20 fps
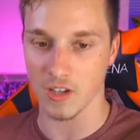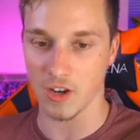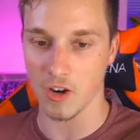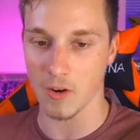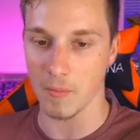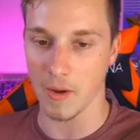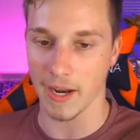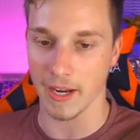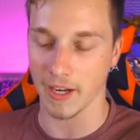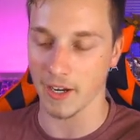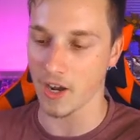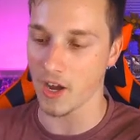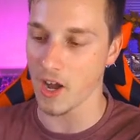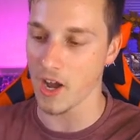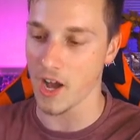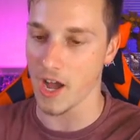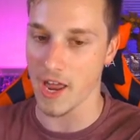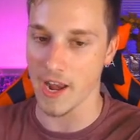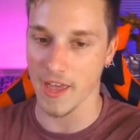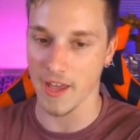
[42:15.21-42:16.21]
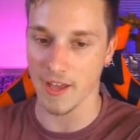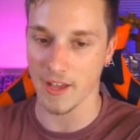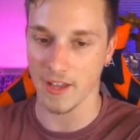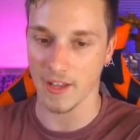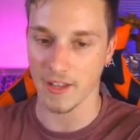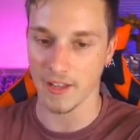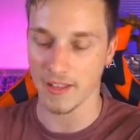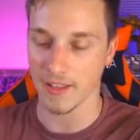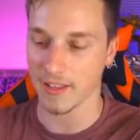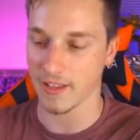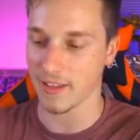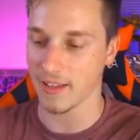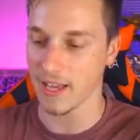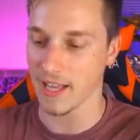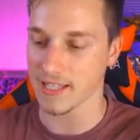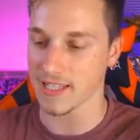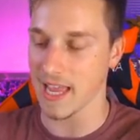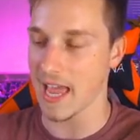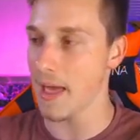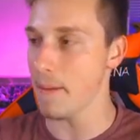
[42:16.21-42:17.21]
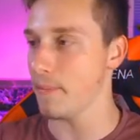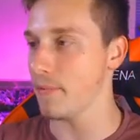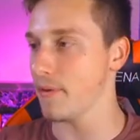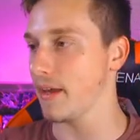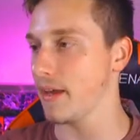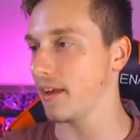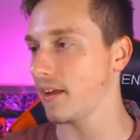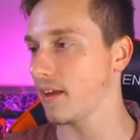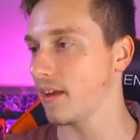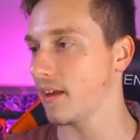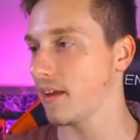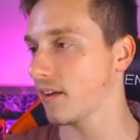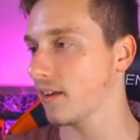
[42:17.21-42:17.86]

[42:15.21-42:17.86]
Oh my god! That's epic!